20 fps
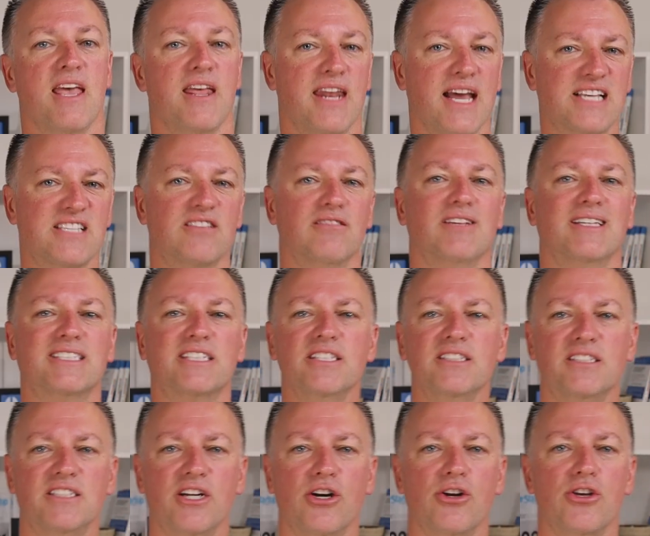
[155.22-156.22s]
Next, let's
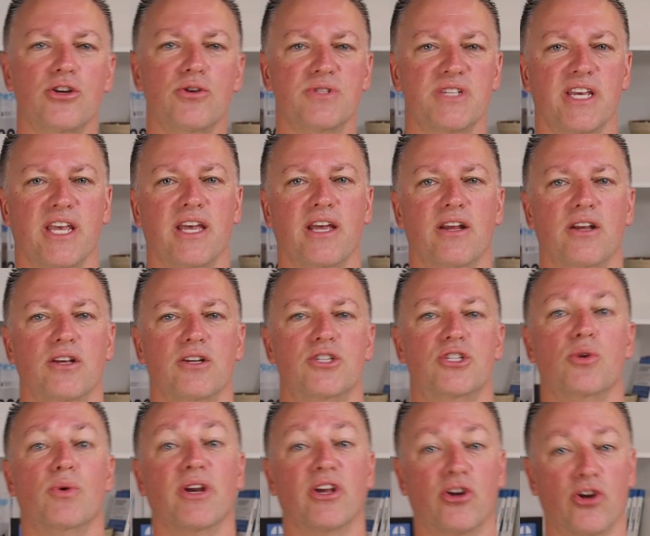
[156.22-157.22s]
consider using it
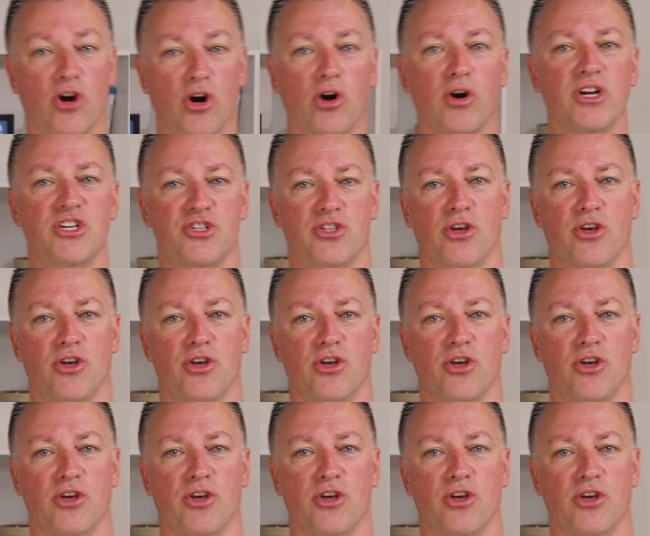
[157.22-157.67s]
to encourage